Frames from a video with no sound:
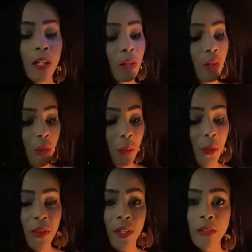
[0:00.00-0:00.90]
Go
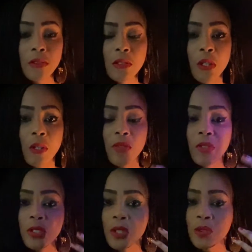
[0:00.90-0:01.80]
with it. So if it
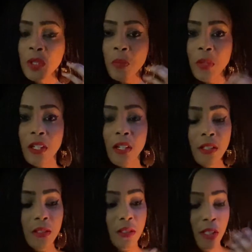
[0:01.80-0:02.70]
shows you a pink
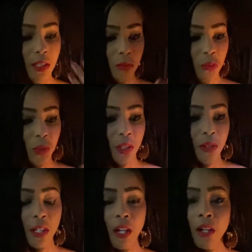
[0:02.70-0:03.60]
color, then we know
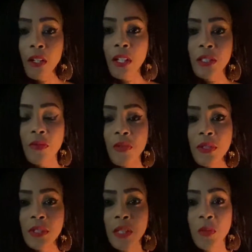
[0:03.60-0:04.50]
that our color for this
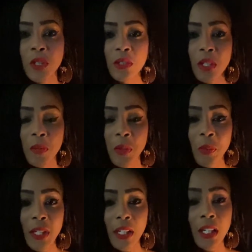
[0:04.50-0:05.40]
demon is going to be
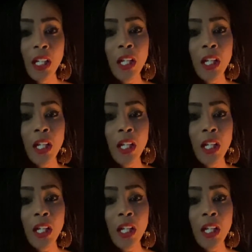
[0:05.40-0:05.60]
pink.